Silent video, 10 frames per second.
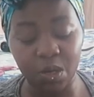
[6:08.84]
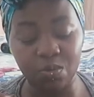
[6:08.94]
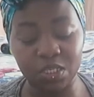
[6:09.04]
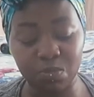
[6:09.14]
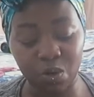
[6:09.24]
who
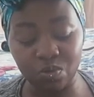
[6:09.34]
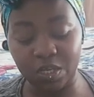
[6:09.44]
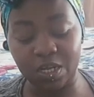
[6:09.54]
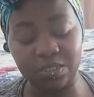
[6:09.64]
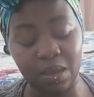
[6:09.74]
does my own
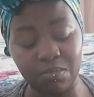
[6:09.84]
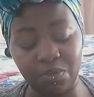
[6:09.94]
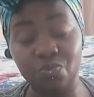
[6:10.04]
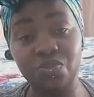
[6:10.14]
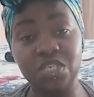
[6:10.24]
nails I'm
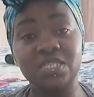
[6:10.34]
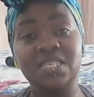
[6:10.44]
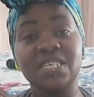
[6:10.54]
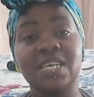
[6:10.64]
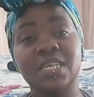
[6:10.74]

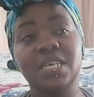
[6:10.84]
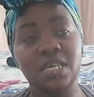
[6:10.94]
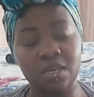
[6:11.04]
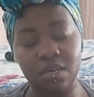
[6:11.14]
enthusiastically